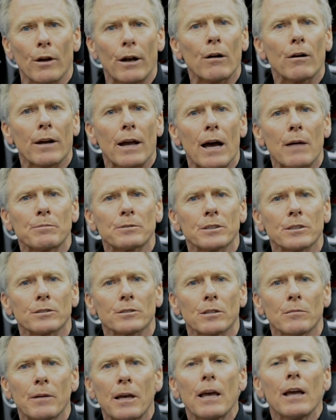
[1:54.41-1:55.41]
air gap
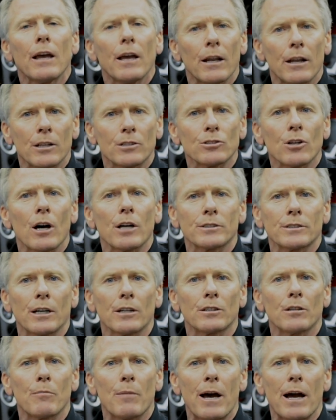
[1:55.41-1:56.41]
system and exhaust
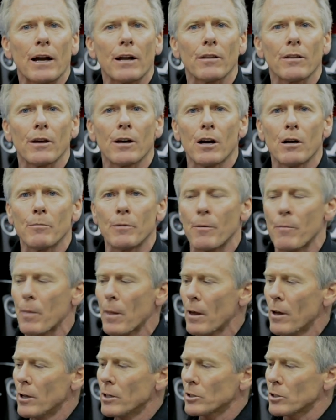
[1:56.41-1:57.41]
out the back of the helmet.
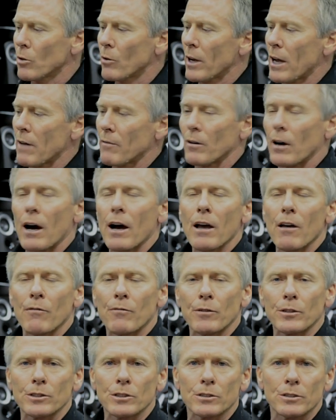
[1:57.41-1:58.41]
So we have a high
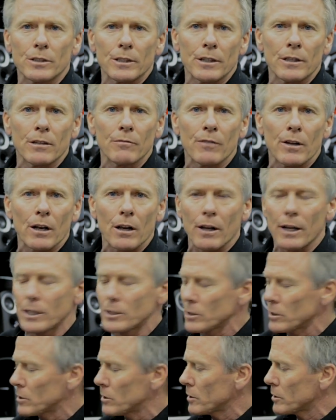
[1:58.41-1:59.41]
efficiency
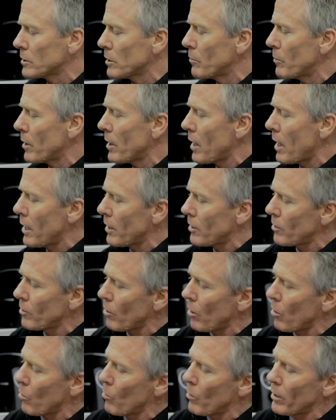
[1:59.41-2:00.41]
ventilation system in the
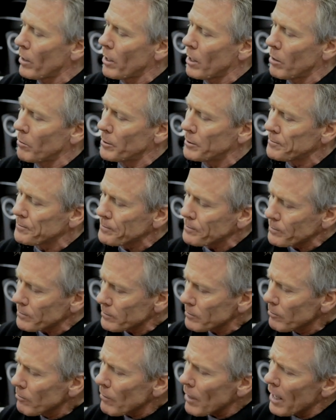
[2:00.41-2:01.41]
ATR-1 helmet.
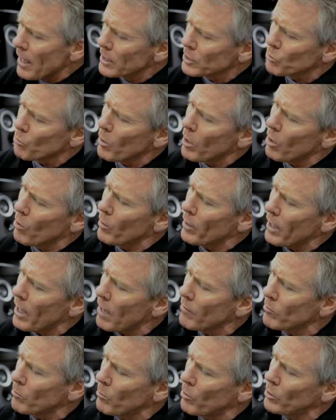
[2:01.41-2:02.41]
As well, we
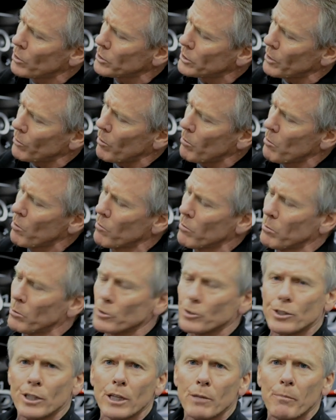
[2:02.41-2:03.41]
have emergency removable
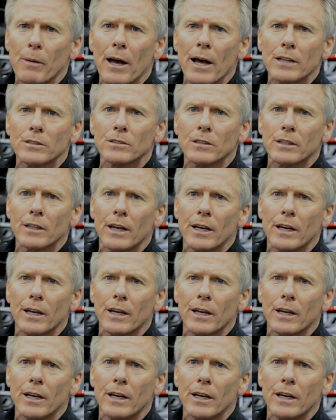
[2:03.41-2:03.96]
cheek pads on the